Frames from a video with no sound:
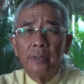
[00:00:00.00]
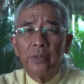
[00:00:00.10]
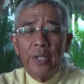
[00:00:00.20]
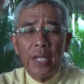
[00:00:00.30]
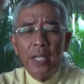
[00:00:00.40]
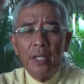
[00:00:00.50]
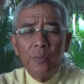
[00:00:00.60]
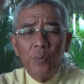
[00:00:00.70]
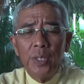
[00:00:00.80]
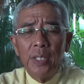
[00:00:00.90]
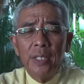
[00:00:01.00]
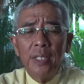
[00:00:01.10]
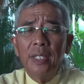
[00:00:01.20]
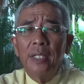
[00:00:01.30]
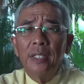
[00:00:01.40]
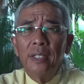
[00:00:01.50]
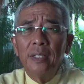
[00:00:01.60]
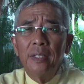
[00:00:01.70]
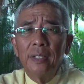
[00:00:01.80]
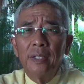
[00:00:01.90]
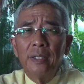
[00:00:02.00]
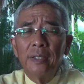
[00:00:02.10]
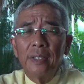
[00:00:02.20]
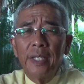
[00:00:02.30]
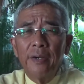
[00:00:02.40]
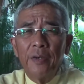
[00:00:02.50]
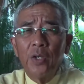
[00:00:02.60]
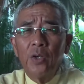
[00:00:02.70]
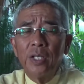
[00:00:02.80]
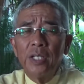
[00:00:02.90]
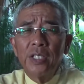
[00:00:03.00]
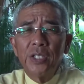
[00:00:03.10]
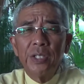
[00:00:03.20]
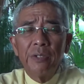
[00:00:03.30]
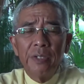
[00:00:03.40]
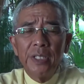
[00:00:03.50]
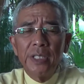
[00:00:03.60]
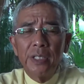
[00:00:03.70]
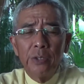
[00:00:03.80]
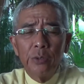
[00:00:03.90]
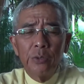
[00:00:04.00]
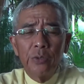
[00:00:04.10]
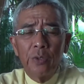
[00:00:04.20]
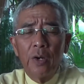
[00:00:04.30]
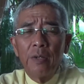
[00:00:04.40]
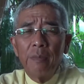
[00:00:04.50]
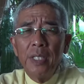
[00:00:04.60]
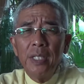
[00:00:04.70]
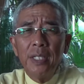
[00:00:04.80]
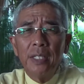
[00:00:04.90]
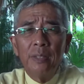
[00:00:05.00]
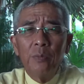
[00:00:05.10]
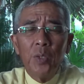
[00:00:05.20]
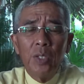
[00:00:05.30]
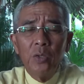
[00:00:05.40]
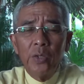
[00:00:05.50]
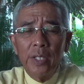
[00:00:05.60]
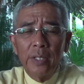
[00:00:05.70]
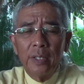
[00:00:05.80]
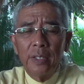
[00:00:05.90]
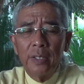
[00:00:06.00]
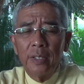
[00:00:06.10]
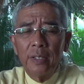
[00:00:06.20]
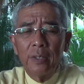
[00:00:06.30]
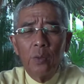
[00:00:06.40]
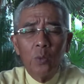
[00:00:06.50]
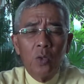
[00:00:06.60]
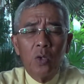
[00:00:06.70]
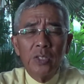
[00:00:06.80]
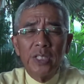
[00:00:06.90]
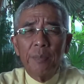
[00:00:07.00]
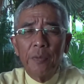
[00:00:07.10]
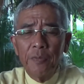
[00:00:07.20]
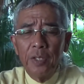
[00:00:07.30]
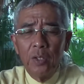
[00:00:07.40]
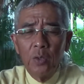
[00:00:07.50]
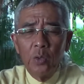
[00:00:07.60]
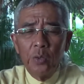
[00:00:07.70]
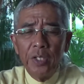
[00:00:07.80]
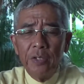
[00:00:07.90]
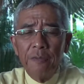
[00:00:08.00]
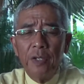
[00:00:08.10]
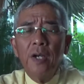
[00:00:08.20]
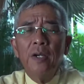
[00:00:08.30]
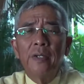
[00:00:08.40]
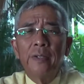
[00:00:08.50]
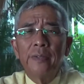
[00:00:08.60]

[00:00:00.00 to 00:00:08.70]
Today we carry on in this series in Deuteronomy and we look at the whole concept of the glory of God.